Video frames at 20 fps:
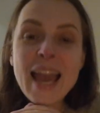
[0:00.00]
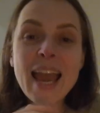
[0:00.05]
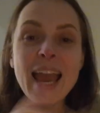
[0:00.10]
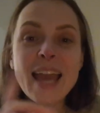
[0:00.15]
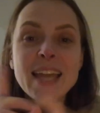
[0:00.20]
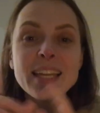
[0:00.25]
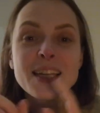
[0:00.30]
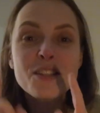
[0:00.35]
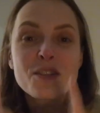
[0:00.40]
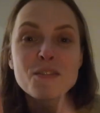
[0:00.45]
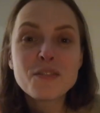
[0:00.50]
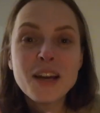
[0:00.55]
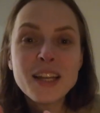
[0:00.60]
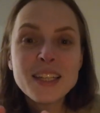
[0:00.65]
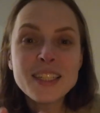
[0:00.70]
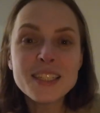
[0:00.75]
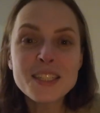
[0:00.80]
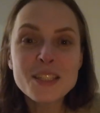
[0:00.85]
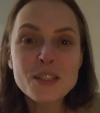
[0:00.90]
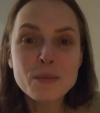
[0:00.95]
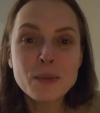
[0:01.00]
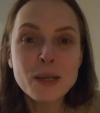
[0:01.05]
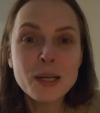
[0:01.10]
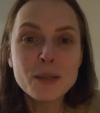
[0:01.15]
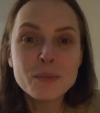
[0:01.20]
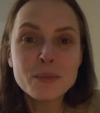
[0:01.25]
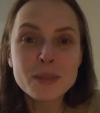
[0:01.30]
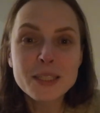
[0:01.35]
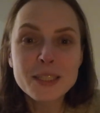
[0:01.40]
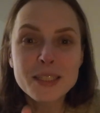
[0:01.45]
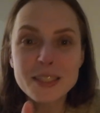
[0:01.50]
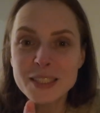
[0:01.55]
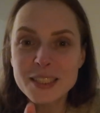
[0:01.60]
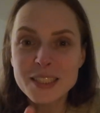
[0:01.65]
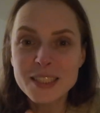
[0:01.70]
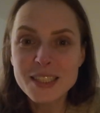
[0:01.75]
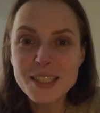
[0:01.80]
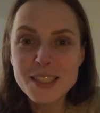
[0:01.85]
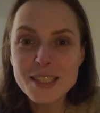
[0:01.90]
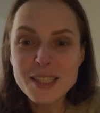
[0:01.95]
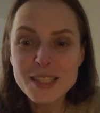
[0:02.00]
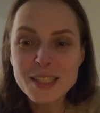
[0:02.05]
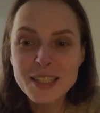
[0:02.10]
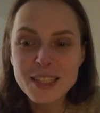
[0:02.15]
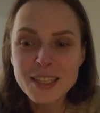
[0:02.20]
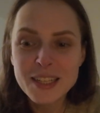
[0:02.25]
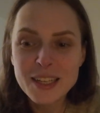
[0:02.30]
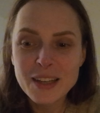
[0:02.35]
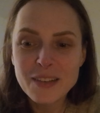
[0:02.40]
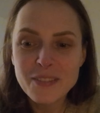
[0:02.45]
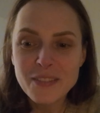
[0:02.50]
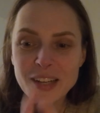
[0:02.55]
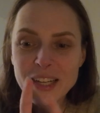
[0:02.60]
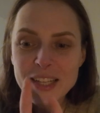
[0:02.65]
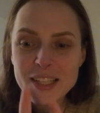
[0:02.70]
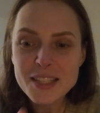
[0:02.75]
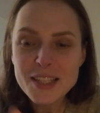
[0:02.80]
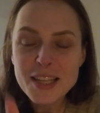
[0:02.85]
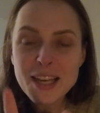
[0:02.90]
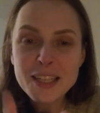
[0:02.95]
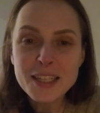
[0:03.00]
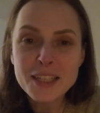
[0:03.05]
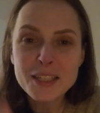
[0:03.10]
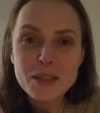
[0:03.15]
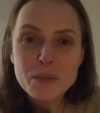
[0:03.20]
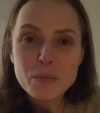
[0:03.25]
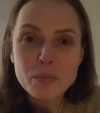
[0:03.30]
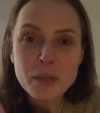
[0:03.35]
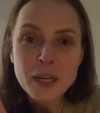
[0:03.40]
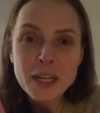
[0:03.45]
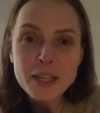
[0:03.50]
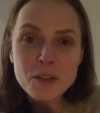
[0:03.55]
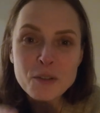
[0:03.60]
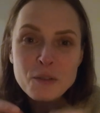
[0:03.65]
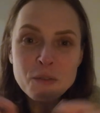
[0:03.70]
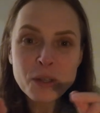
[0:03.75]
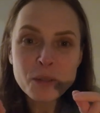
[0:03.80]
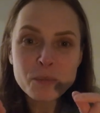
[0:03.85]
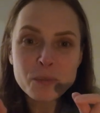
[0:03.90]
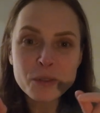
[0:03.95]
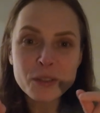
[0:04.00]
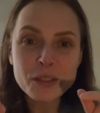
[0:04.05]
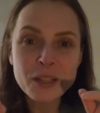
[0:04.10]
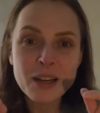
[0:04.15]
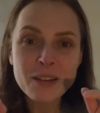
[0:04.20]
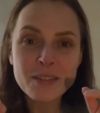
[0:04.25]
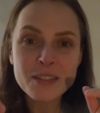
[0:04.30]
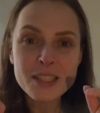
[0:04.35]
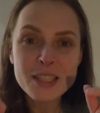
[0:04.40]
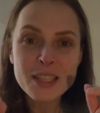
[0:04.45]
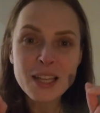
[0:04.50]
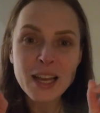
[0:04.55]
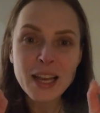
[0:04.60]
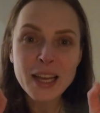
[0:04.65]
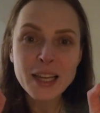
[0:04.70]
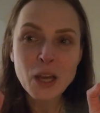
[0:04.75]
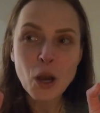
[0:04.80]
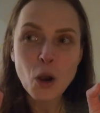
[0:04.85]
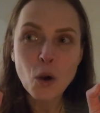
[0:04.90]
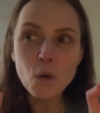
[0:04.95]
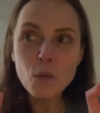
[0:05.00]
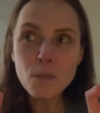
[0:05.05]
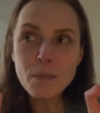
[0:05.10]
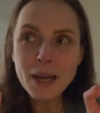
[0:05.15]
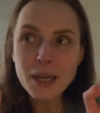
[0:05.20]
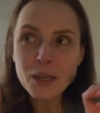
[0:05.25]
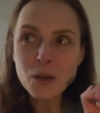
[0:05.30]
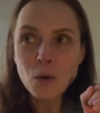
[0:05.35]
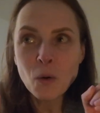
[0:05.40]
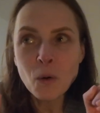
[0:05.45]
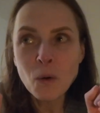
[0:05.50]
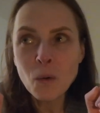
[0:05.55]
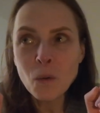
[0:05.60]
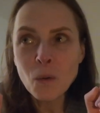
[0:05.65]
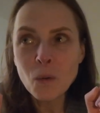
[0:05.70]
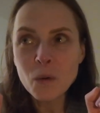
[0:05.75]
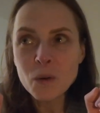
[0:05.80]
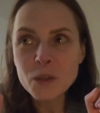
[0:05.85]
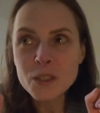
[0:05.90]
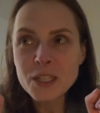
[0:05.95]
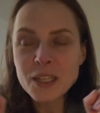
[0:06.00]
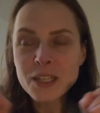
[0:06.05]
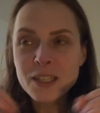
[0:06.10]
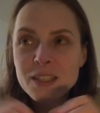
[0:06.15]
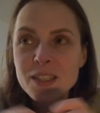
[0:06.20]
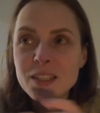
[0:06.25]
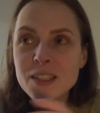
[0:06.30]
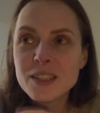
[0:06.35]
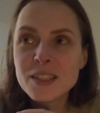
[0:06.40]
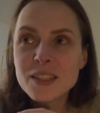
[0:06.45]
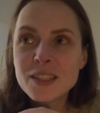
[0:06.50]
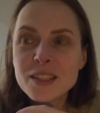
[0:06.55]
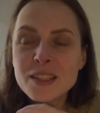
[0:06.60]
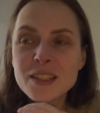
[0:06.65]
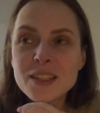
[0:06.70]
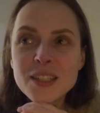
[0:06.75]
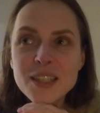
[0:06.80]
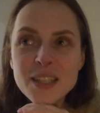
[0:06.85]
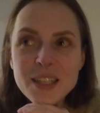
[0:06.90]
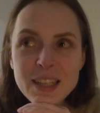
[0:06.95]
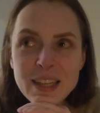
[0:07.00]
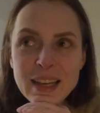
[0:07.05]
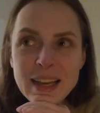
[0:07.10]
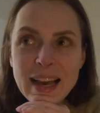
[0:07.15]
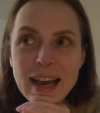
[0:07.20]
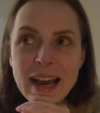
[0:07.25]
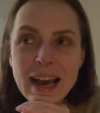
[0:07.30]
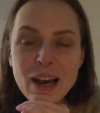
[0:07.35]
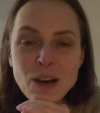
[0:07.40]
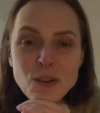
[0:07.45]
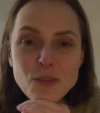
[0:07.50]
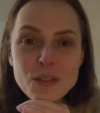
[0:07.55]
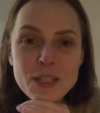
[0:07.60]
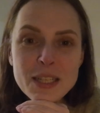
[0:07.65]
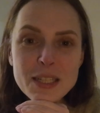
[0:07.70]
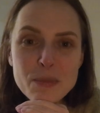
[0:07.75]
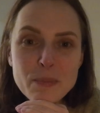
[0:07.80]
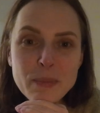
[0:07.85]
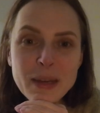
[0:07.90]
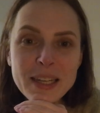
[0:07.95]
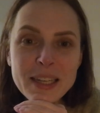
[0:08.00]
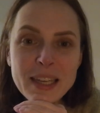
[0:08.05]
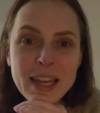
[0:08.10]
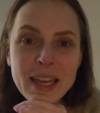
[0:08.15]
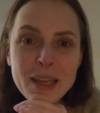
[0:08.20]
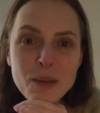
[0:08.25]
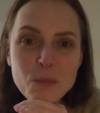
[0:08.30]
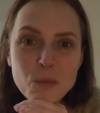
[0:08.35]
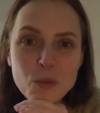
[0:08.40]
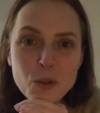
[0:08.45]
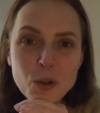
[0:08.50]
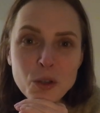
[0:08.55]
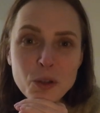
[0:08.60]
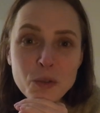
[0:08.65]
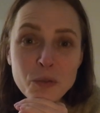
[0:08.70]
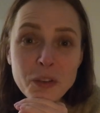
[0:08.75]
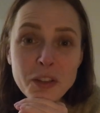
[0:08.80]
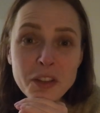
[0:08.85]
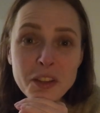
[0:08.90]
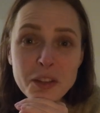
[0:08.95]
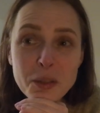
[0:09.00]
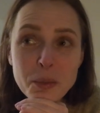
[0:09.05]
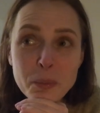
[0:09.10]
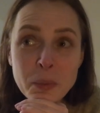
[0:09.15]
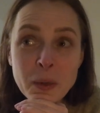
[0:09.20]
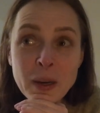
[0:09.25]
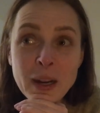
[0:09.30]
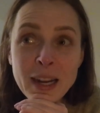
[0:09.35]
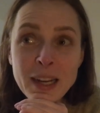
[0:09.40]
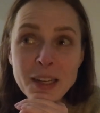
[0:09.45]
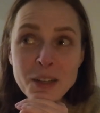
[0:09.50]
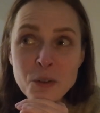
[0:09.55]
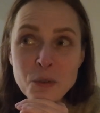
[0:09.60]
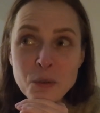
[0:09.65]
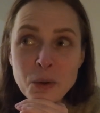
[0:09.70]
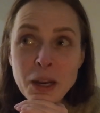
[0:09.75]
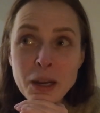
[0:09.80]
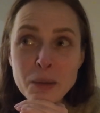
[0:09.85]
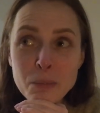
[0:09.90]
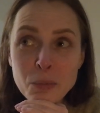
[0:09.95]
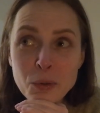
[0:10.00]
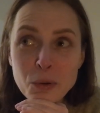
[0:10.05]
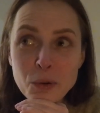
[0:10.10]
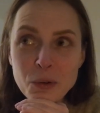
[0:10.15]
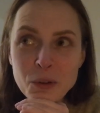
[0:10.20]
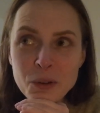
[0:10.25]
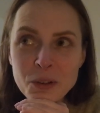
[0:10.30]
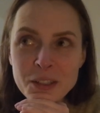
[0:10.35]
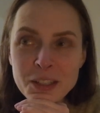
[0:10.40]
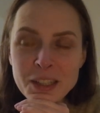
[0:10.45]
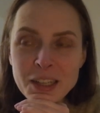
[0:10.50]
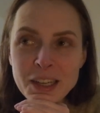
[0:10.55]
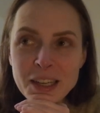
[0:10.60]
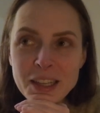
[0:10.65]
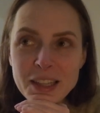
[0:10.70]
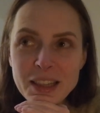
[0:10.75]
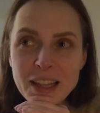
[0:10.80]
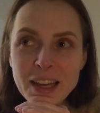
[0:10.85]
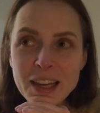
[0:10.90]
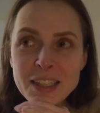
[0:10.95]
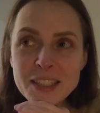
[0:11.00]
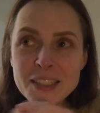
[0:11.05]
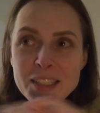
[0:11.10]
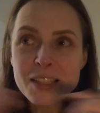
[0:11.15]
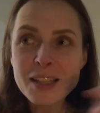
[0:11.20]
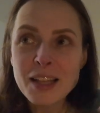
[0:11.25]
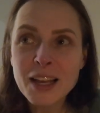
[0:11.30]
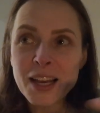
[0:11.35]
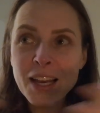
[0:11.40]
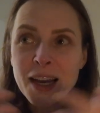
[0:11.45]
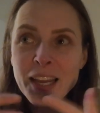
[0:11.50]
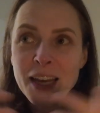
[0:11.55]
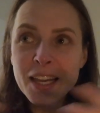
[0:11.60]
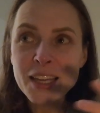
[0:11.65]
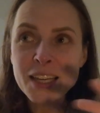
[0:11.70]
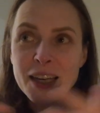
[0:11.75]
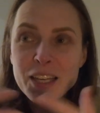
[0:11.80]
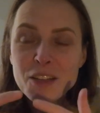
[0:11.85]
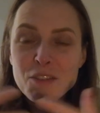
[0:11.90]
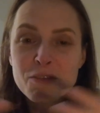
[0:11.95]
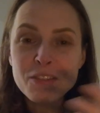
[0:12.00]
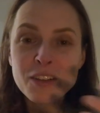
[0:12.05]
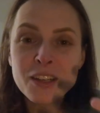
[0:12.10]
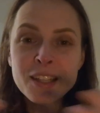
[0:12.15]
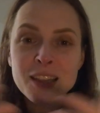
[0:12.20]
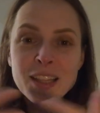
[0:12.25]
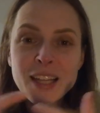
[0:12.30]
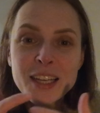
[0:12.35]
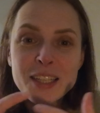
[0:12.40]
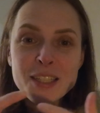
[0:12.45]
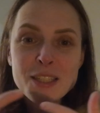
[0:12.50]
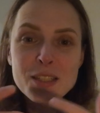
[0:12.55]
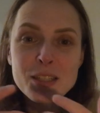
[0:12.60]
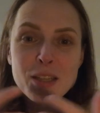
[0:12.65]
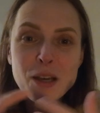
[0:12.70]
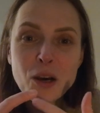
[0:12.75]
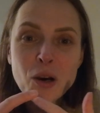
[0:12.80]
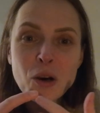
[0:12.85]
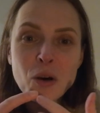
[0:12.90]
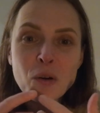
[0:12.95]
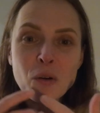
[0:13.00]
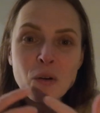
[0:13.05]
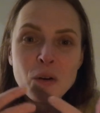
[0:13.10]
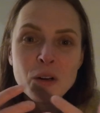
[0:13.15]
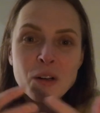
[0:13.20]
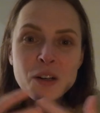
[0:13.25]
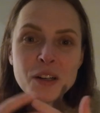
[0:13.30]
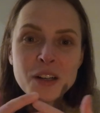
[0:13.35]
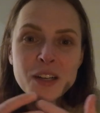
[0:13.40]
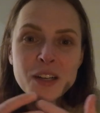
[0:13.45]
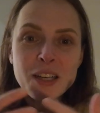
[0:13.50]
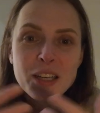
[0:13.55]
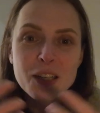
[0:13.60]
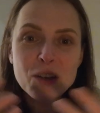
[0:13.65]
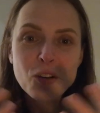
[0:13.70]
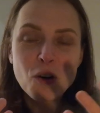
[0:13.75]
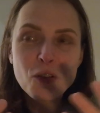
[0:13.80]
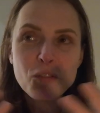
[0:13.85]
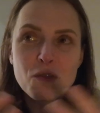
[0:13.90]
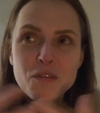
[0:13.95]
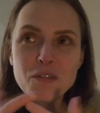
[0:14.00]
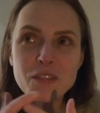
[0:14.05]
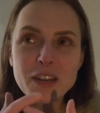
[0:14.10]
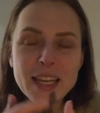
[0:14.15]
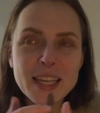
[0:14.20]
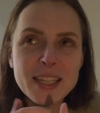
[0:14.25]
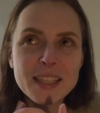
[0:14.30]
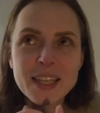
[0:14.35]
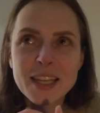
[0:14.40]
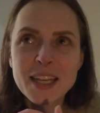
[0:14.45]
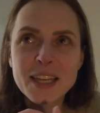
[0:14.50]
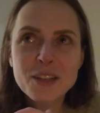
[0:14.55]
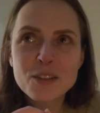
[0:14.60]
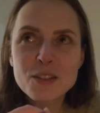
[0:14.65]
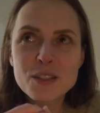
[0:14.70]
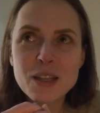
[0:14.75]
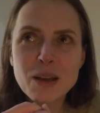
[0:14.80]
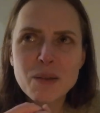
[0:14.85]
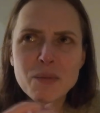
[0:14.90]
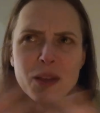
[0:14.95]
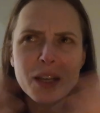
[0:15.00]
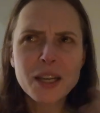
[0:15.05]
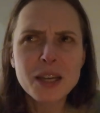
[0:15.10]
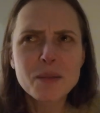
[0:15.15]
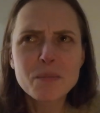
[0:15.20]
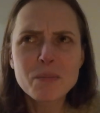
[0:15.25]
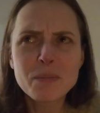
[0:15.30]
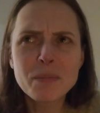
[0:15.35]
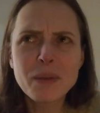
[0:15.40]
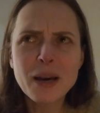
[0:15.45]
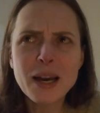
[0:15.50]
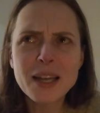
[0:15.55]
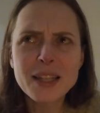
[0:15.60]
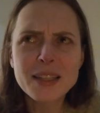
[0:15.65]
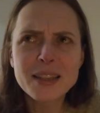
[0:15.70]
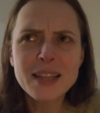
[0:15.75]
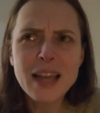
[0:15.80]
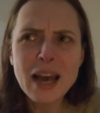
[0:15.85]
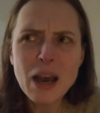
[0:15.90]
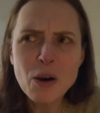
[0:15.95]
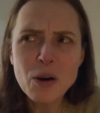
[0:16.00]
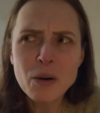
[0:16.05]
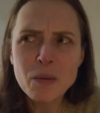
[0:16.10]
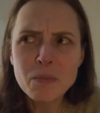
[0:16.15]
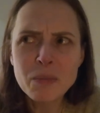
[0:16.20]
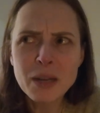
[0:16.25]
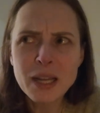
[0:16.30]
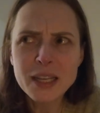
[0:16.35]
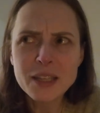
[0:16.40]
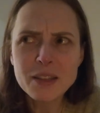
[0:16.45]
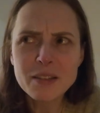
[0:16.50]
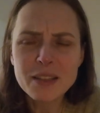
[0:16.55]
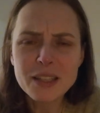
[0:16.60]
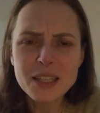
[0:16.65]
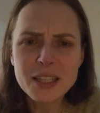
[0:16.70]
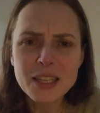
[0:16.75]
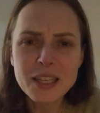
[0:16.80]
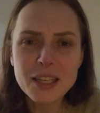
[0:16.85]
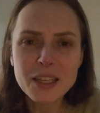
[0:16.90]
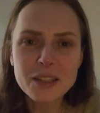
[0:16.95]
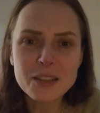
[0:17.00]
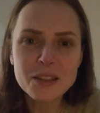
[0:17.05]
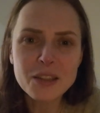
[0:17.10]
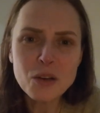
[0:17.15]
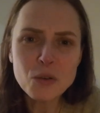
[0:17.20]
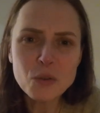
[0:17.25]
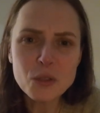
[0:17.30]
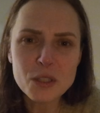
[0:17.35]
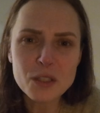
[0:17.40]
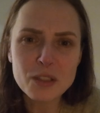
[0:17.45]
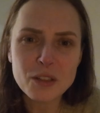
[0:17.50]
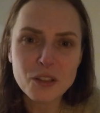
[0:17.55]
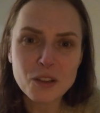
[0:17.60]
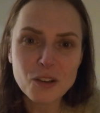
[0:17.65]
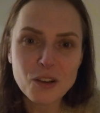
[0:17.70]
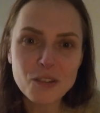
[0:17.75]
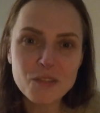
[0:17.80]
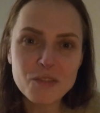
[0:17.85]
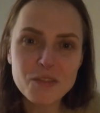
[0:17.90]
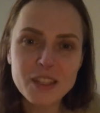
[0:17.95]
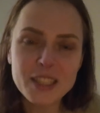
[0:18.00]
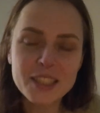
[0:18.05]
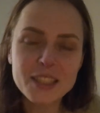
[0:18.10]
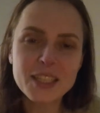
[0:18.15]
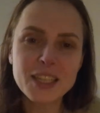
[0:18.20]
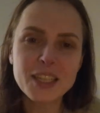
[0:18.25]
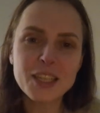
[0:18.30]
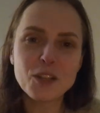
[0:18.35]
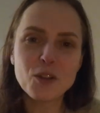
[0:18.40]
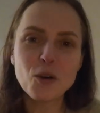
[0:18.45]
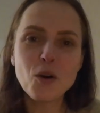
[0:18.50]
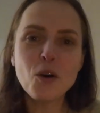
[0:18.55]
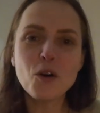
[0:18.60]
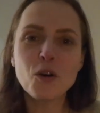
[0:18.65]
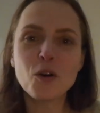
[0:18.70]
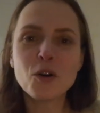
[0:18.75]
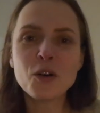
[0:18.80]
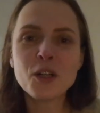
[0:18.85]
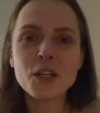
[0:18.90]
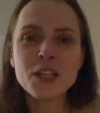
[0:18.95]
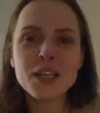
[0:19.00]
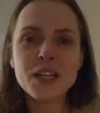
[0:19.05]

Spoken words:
it's funny as well, because when I started the brand Rebel, I was like, oh my God, how does my name work with the brand Rebel? That is like, it felt like so conflicting or something. But now I'm like thinking, no, it's not conflicting at all.